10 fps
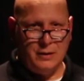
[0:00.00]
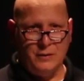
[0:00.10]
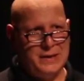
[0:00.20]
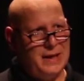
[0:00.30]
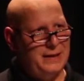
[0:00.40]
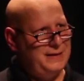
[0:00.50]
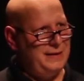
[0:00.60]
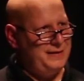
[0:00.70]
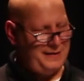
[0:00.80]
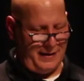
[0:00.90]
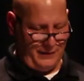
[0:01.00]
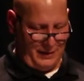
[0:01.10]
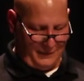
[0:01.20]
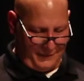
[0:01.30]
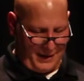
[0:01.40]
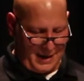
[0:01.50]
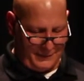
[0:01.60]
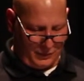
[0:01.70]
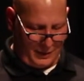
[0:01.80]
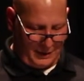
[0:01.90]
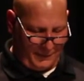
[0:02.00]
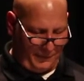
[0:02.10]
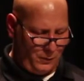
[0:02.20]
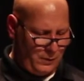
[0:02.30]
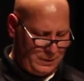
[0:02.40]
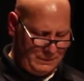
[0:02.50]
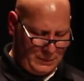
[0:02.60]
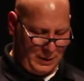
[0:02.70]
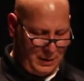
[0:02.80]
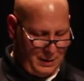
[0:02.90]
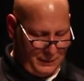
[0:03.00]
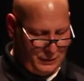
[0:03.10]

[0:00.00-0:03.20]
who in 1975 transformed the